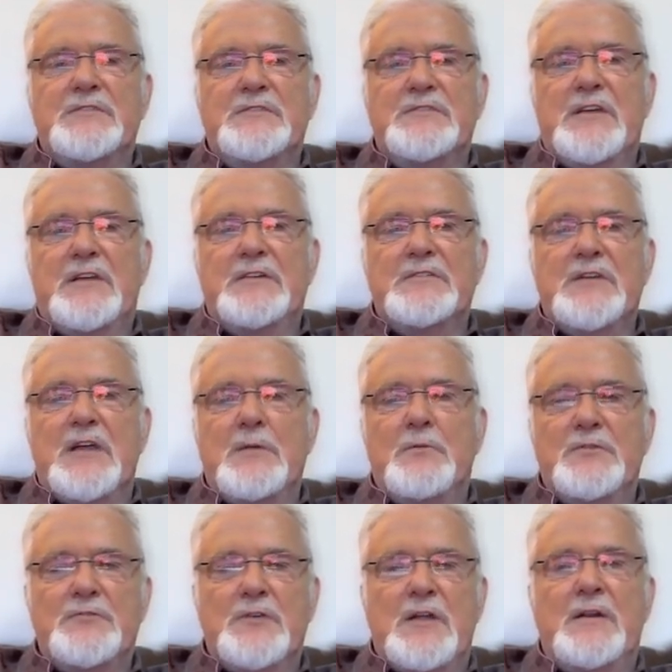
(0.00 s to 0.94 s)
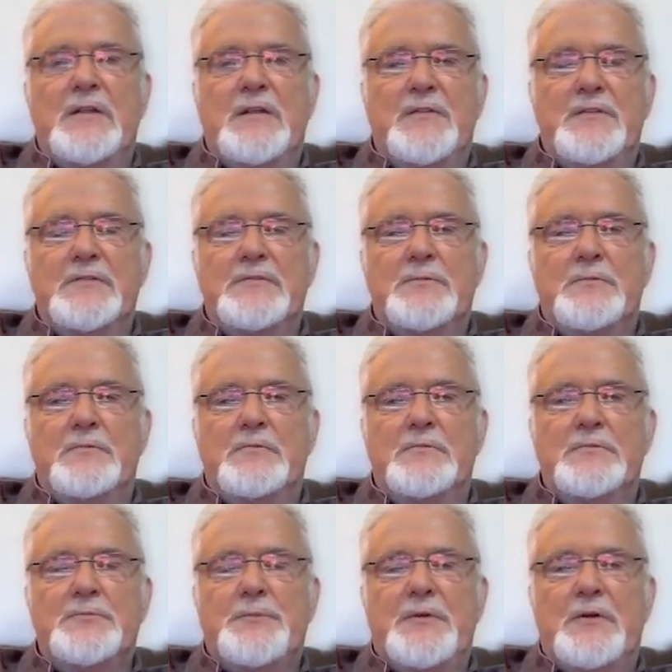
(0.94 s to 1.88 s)
The second time we're trying to get the
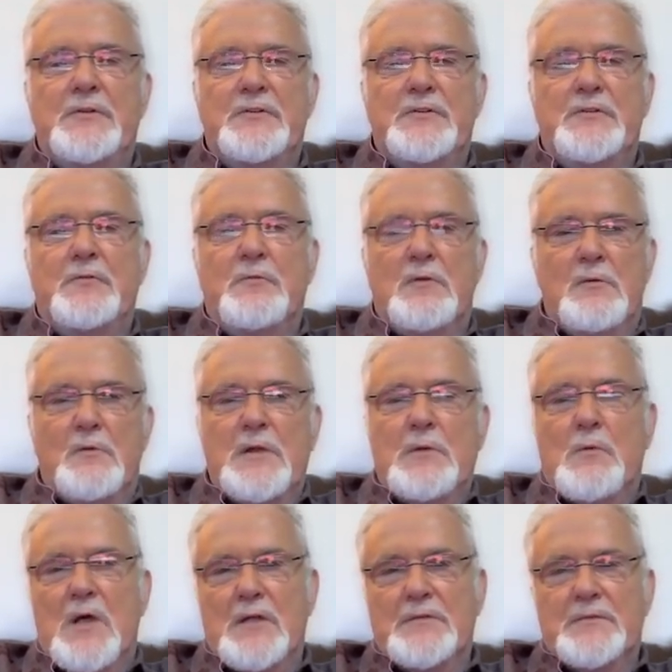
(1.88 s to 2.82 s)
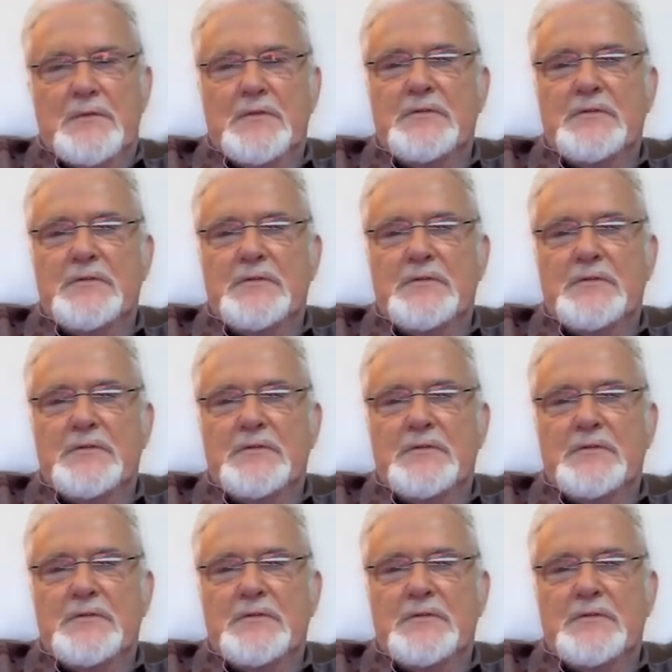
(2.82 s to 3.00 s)
Spirit to do what we want.